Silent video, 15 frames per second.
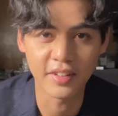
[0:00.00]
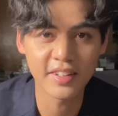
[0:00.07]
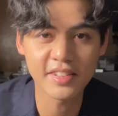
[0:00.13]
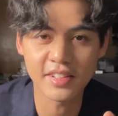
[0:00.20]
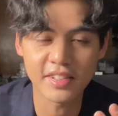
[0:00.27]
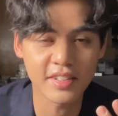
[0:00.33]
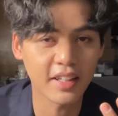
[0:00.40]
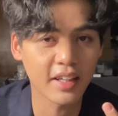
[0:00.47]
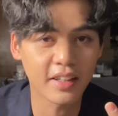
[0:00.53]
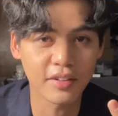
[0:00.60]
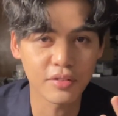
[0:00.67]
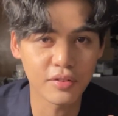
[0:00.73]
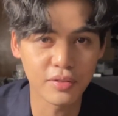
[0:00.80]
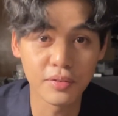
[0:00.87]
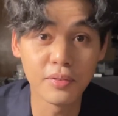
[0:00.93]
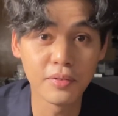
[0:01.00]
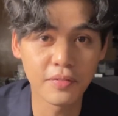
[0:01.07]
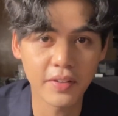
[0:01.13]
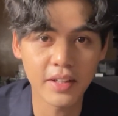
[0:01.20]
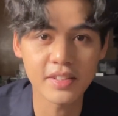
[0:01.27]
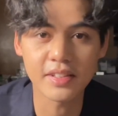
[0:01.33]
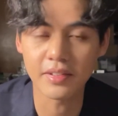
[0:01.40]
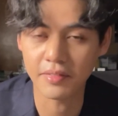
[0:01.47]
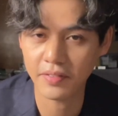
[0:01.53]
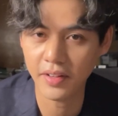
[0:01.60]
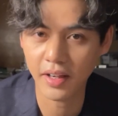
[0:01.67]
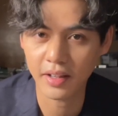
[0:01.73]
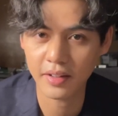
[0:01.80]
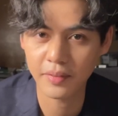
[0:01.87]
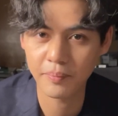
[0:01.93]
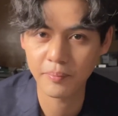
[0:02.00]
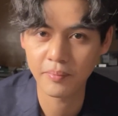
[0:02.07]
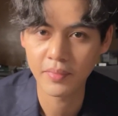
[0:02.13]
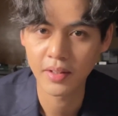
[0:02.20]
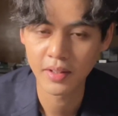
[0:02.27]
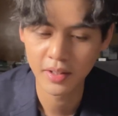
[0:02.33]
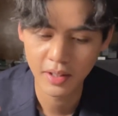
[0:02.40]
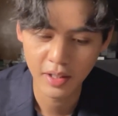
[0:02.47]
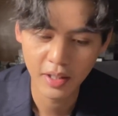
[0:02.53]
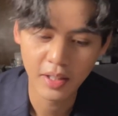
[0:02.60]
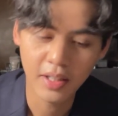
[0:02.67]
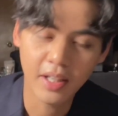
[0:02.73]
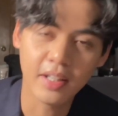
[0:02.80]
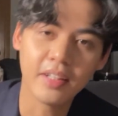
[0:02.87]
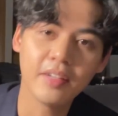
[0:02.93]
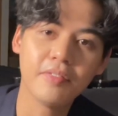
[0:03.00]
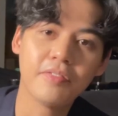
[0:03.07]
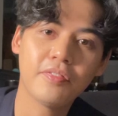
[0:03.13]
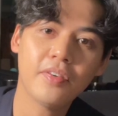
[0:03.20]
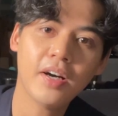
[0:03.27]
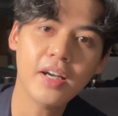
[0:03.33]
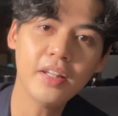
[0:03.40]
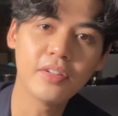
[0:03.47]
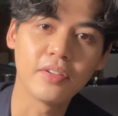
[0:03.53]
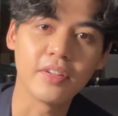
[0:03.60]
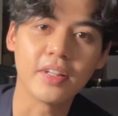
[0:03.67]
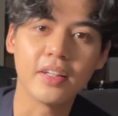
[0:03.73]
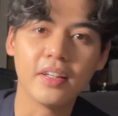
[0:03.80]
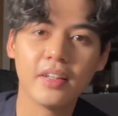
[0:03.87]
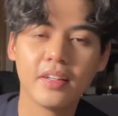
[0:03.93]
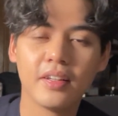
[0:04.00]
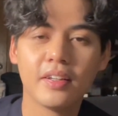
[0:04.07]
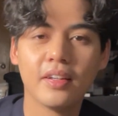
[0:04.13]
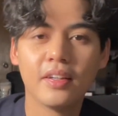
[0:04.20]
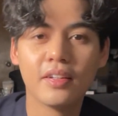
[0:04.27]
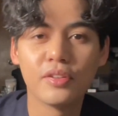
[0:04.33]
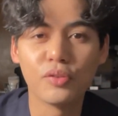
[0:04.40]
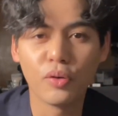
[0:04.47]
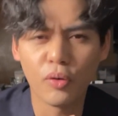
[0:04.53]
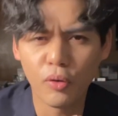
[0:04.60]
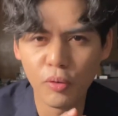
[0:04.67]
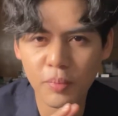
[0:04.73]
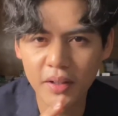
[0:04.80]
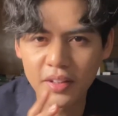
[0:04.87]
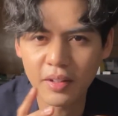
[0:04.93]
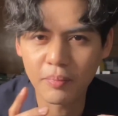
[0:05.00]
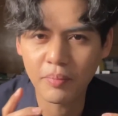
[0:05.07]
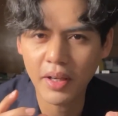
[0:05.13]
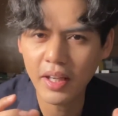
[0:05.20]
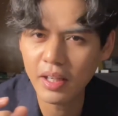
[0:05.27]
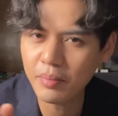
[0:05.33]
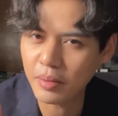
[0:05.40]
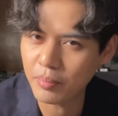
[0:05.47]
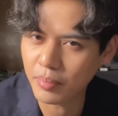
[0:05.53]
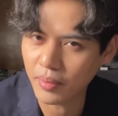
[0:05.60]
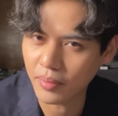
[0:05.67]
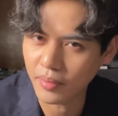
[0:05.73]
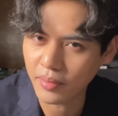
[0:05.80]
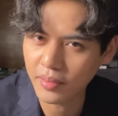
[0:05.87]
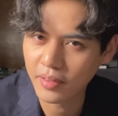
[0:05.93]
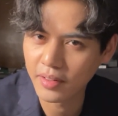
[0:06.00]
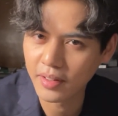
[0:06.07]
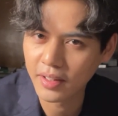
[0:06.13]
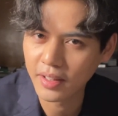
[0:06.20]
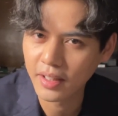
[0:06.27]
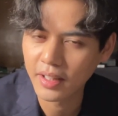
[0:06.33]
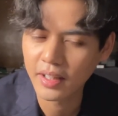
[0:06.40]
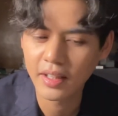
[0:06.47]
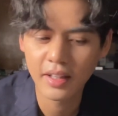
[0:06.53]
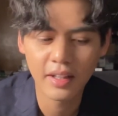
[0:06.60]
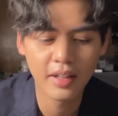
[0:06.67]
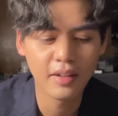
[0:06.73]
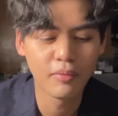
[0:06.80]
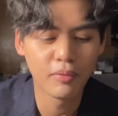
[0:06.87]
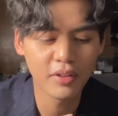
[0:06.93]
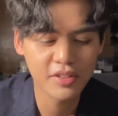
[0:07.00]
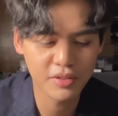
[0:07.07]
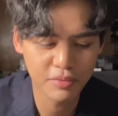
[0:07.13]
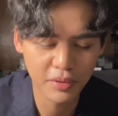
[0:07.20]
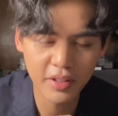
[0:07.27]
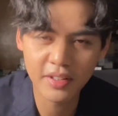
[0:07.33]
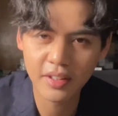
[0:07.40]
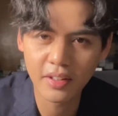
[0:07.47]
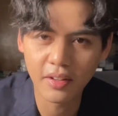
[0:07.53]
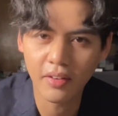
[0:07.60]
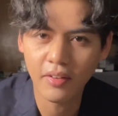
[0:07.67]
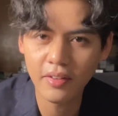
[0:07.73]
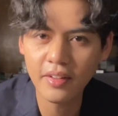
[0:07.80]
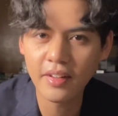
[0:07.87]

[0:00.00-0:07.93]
this is like a two-phase effect. And then finally, you open the paper ball. What's written on